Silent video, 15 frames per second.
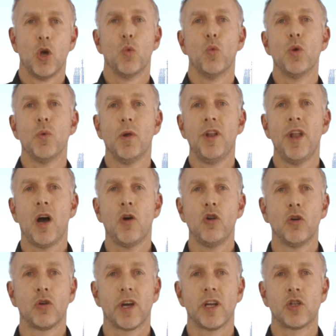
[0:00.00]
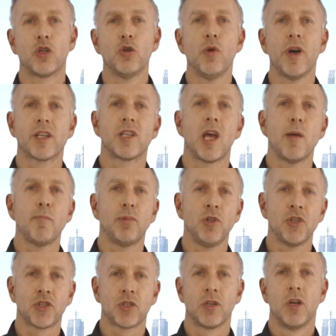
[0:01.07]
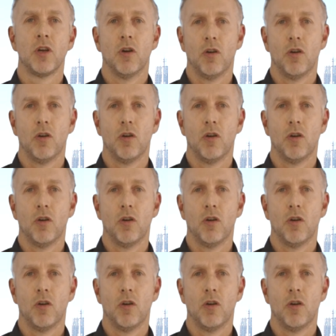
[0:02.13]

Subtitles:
We will now look at two examples